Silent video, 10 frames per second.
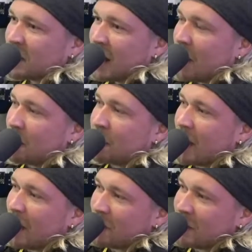How
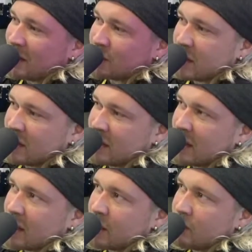are things with
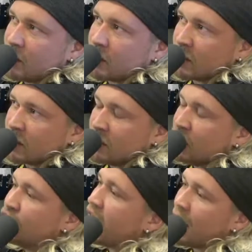
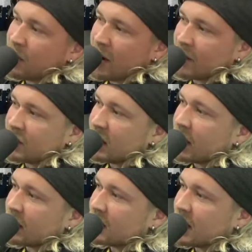you jam? You obviously
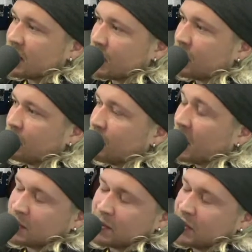get on the stage with a
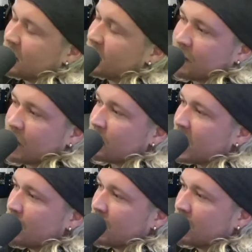multitude of different people.